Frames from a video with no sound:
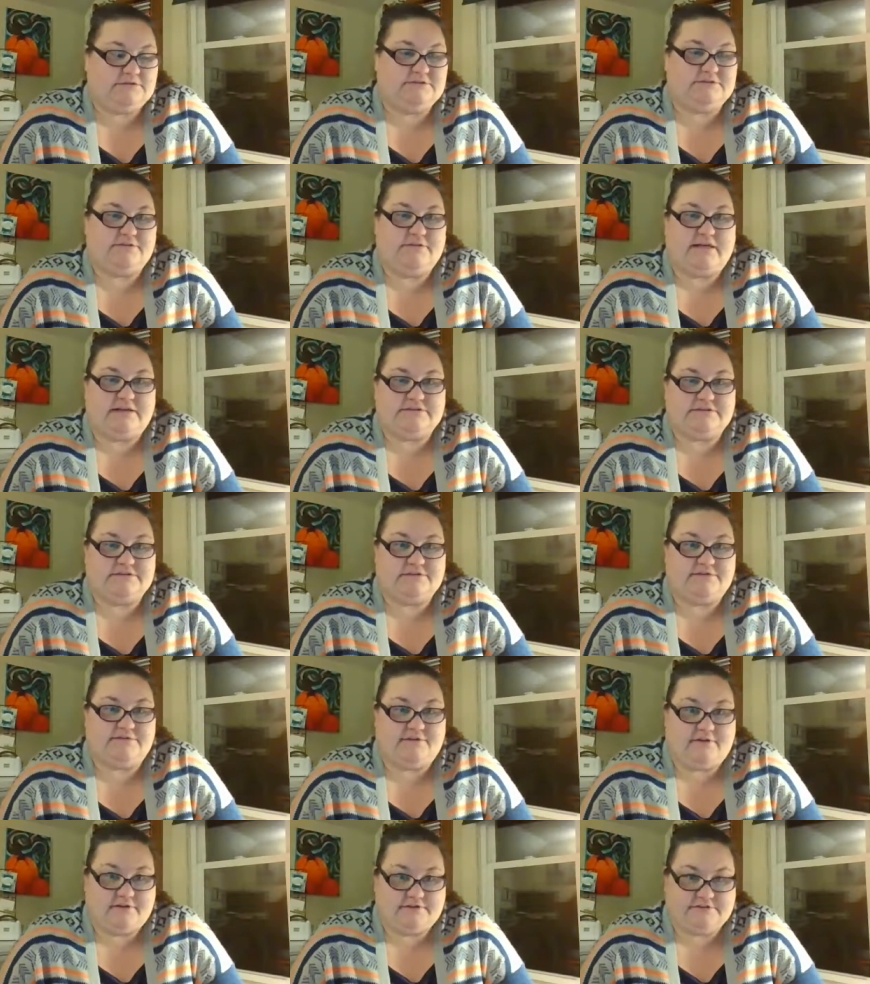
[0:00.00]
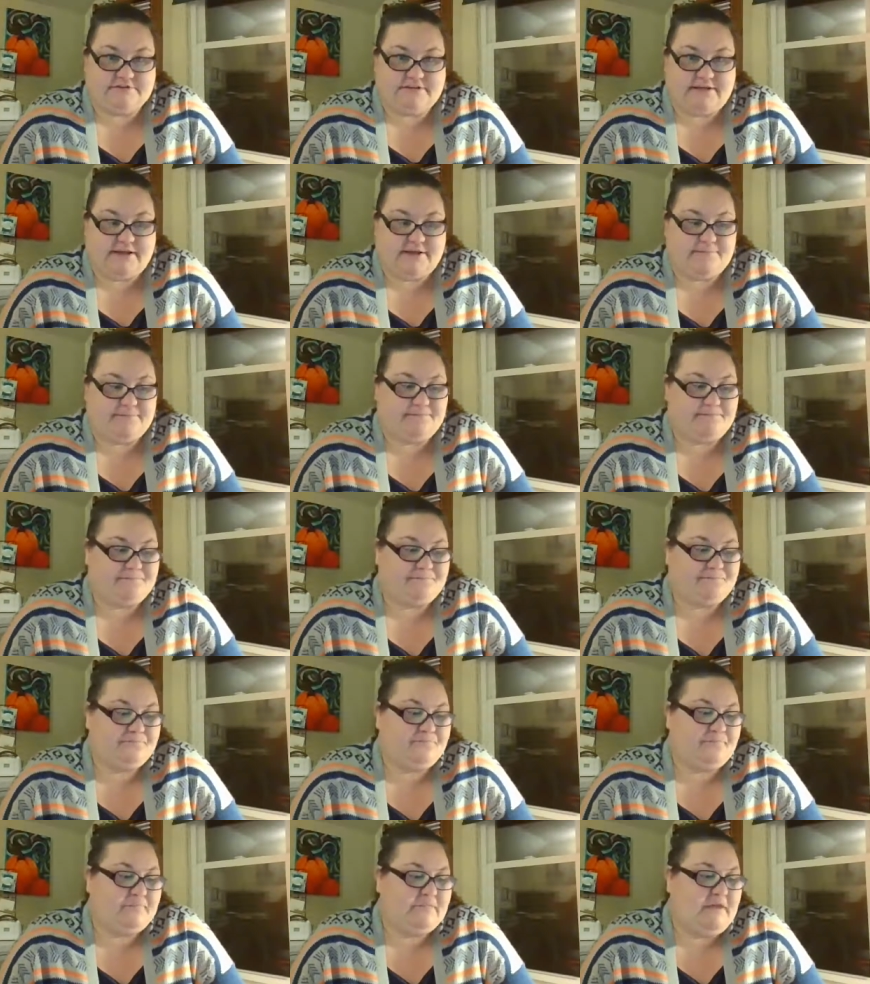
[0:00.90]
So that's the first thing.
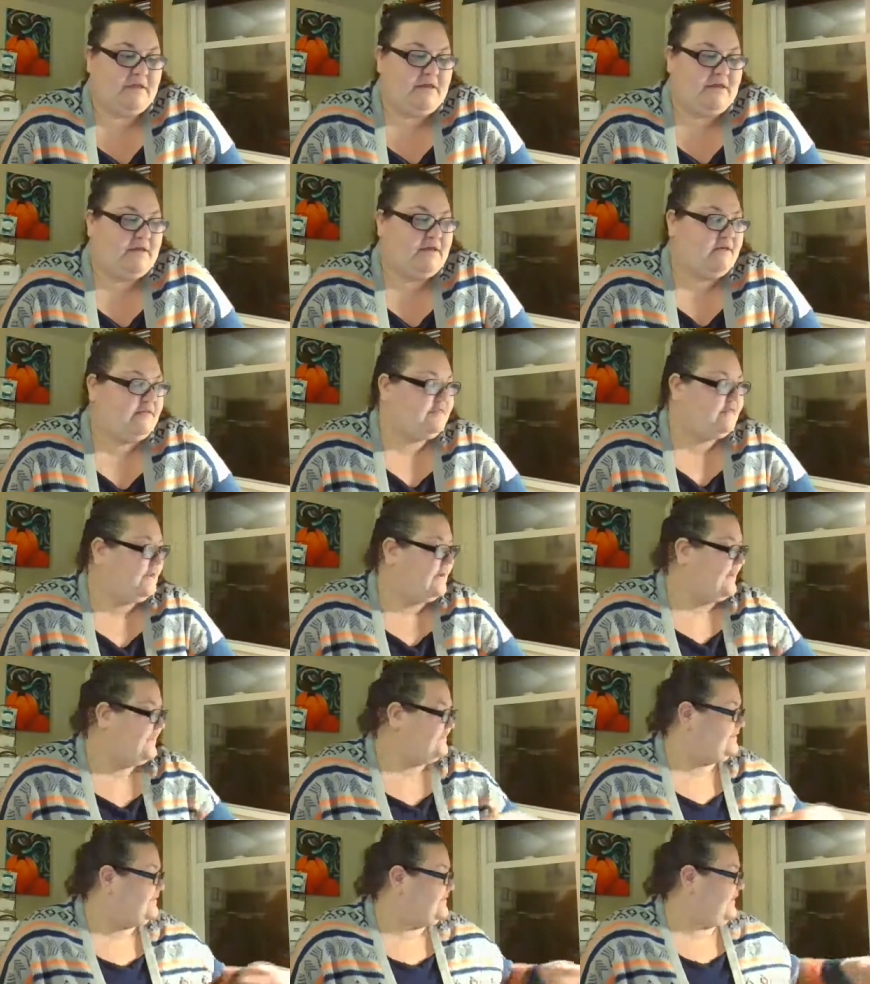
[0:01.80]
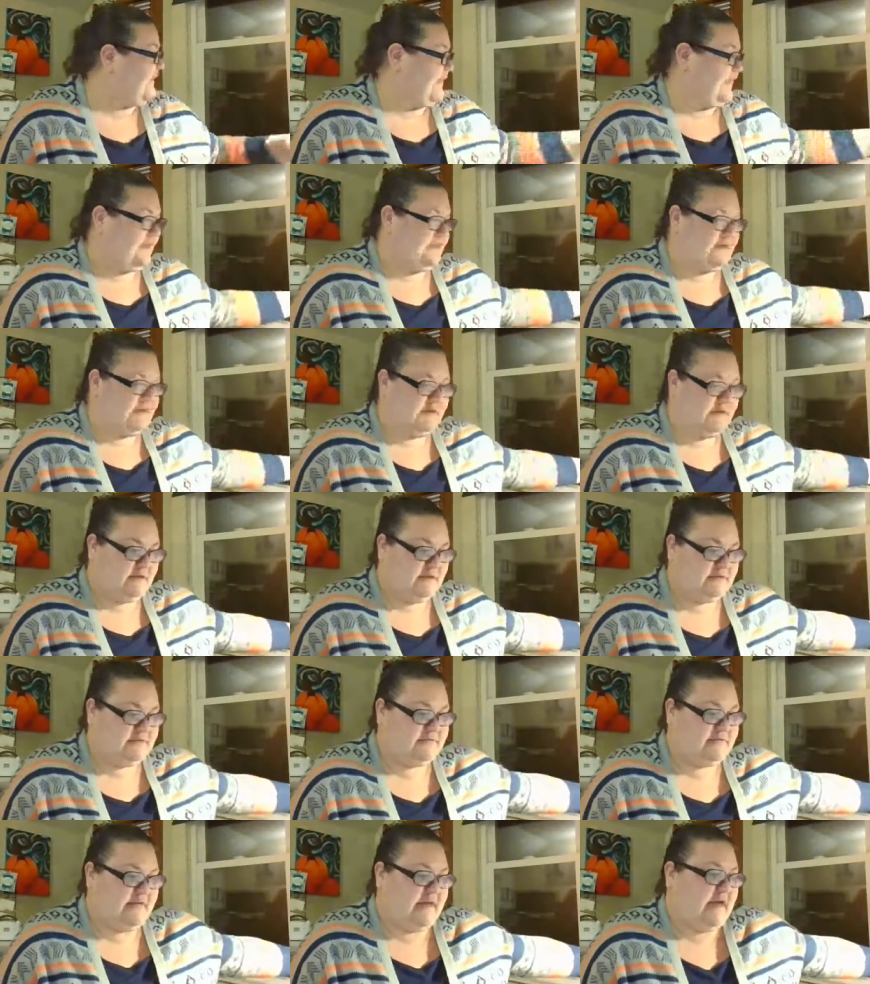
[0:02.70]
The next thing
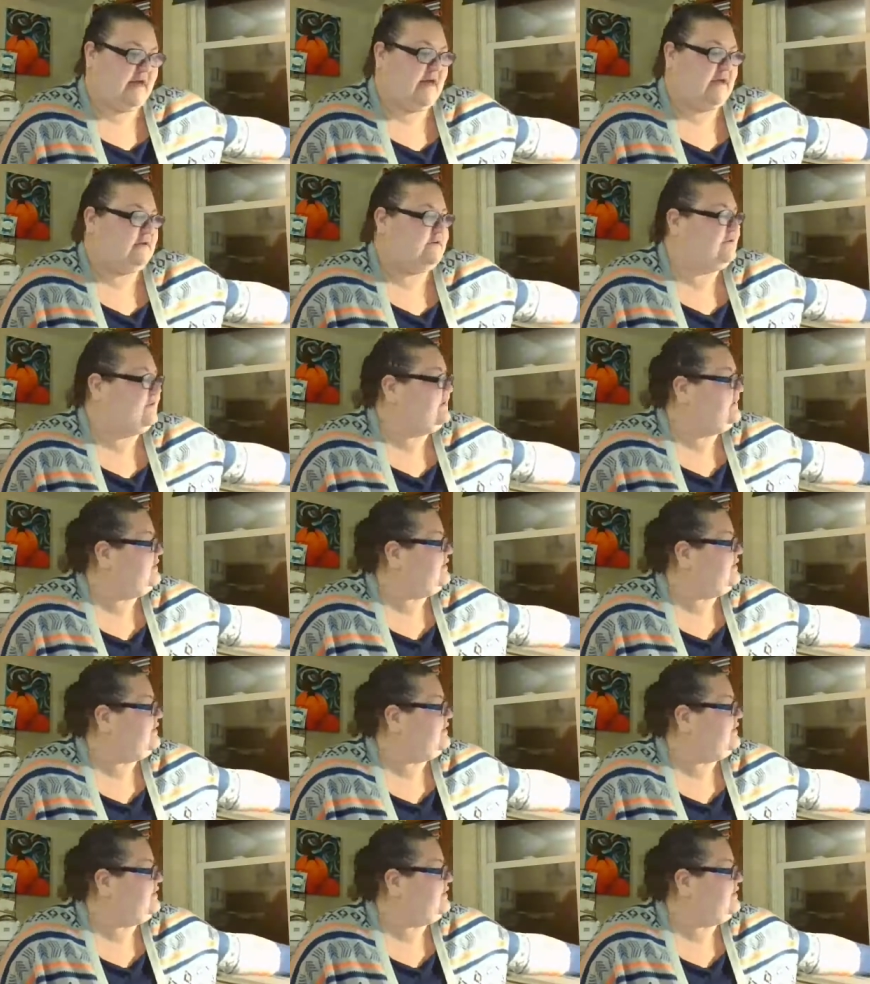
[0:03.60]
is that